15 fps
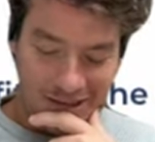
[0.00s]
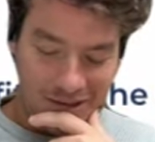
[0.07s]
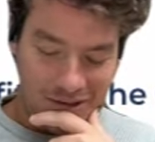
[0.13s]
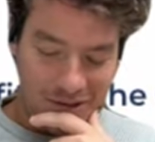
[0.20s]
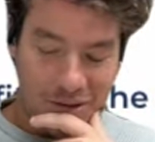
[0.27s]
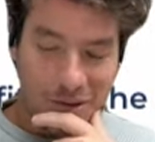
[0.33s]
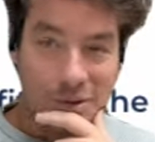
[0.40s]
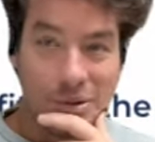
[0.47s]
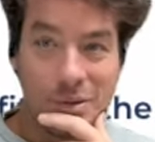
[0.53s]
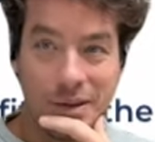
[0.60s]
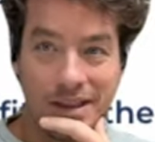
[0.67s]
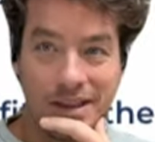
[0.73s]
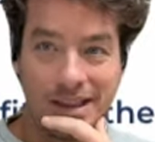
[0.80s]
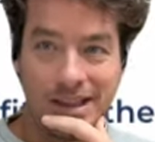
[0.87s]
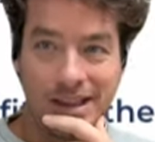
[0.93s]
you
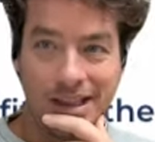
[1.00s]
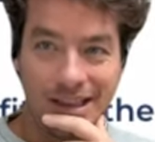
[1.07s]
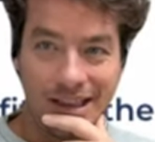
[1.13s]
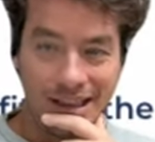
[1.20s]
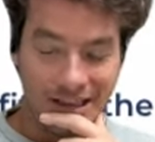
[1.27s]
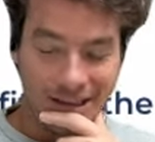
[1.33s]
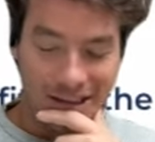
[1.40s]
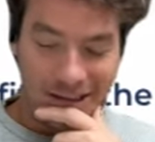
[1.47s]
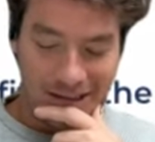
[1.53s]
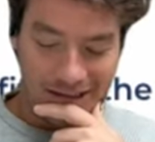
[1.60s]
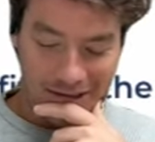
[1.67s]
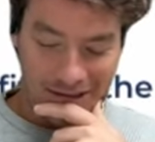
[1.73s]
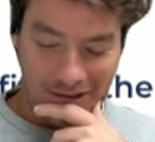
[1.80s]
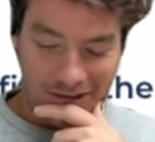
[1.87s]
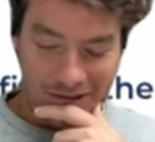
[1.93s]
and
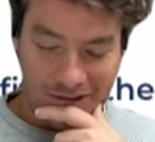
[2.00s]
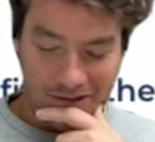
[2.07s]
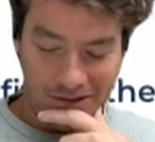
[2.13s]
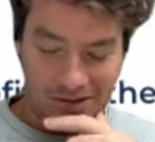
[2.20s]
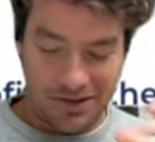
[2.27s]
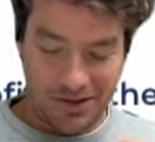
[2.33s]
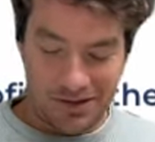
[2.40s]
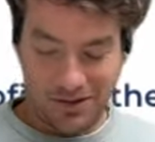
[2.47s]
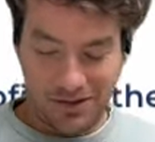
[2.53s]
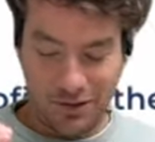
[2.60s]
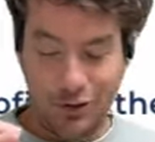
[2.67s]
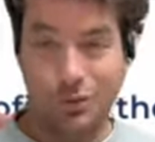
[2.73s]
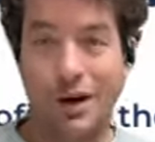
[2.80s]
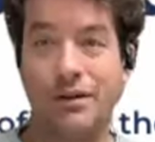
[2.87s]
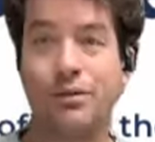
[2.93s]
on the
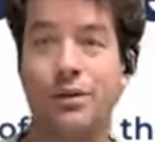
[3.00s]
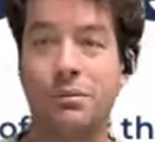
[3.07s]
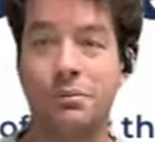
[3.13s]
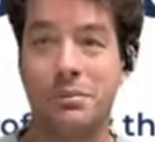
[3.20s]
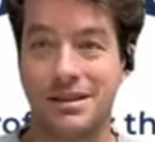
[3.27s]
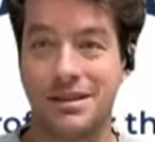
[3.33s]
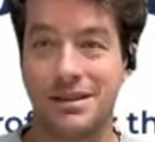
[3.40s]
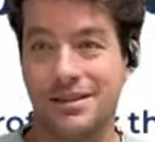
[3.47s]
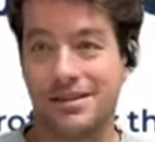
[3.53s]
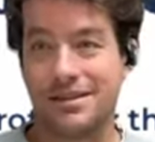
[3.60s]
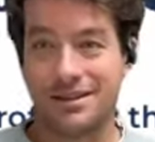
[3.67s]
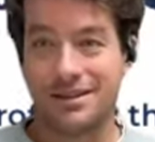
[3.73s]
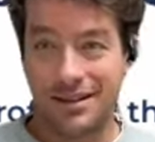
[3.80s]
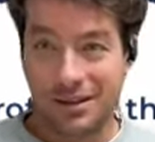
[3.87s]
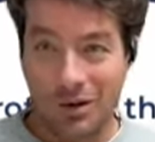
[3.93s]
travel
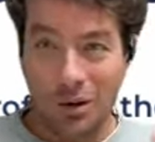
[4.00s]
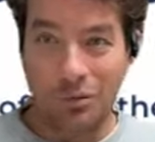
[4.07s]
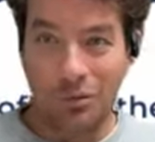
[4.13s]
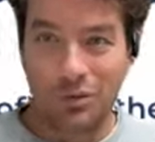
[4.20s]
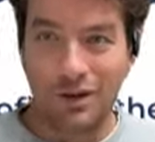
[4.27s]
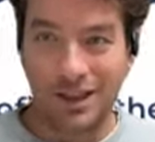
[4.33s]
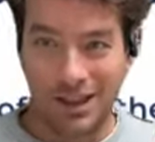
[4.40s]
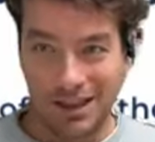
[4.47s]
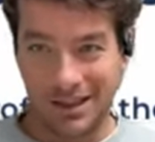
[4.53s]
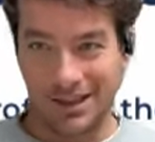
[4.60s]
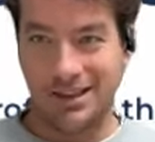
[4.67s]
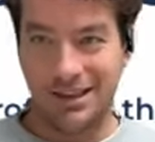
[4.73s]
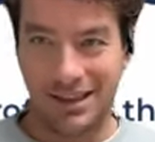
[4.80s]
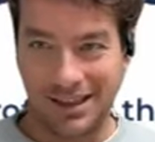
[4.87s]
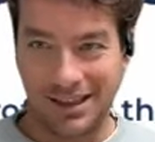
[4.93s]
business, hopefully
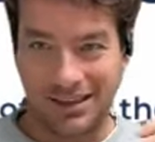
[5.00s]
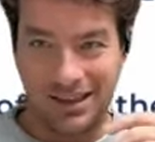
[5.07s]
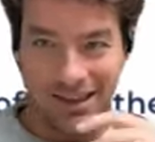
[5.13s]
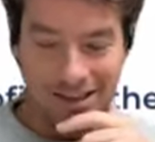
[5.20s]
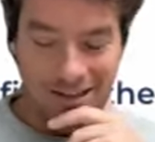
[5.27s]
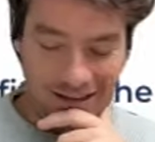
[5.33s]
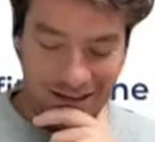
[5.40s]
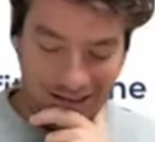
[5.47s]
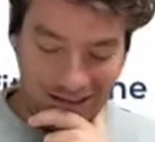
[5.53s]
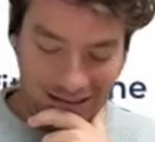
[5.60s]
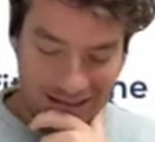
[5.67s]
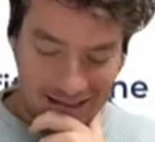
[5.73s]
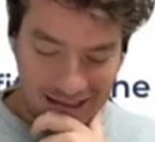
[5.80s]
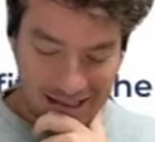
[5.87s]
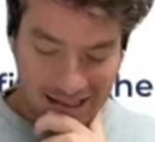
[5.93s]
in the
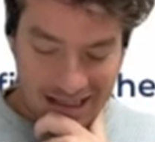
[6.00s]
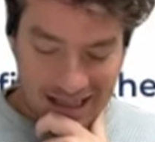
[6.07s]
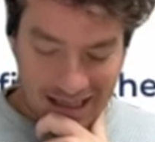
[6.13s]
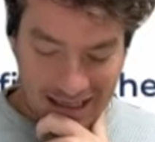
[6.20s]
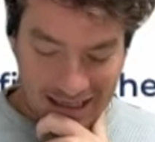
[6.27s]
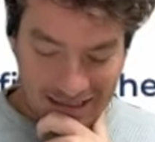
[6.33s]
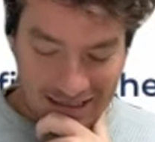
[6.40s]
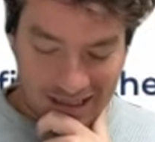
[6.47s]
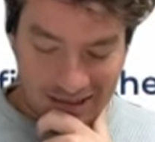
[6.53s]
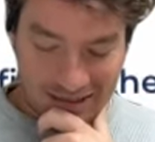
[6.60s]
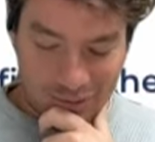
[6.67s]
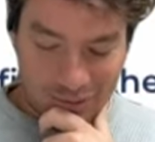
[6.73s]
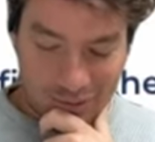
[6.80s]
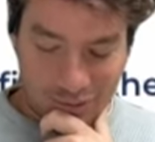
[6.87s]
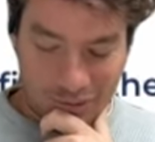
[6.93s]
as a
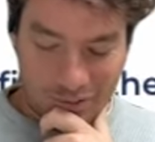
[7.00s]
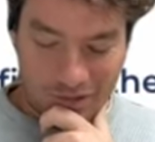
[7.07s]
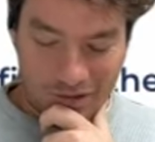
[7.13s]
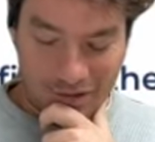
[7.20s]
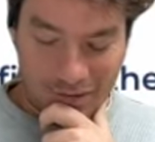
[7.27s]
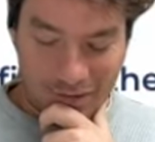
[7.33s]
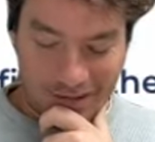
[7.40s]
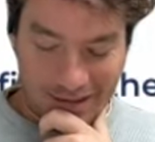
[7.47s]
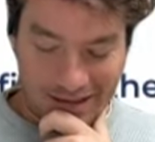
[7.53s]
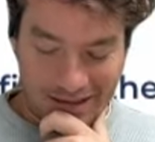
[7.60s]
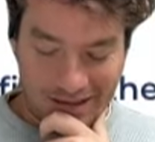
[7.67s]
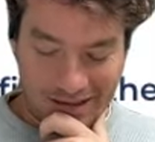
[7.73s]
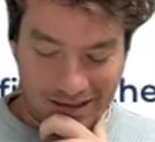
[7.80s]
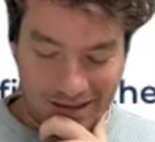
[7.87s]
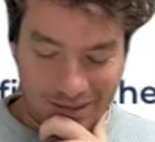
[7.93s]
whole. So
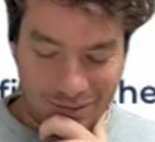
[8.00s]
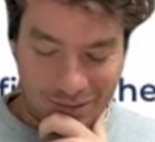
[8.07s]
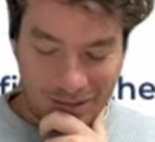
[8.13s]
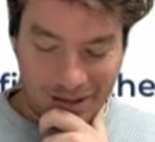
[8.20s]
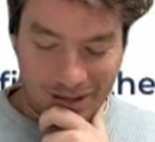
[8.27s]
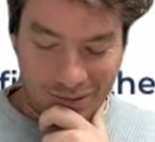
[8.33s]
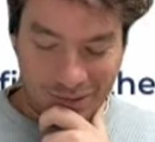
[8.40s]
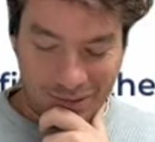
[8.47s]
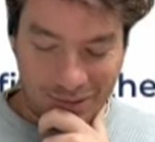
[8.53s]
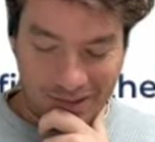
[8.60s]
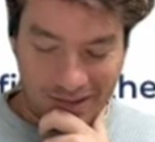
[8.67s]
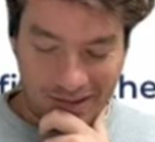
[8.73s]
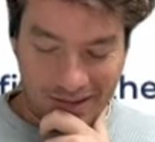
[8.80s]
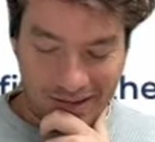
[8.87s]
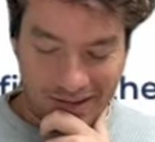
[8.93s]
that's really
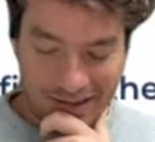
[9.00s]
cool.